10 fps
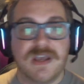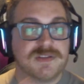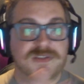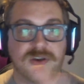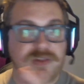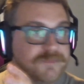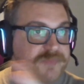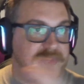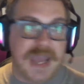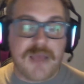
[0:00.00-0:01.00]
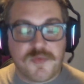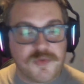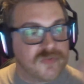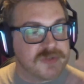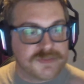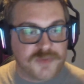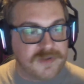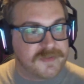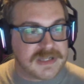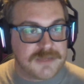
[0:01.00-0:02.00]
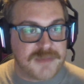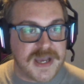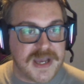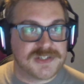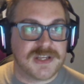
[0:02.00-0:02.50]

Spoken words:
and so the camera movements perfectly match.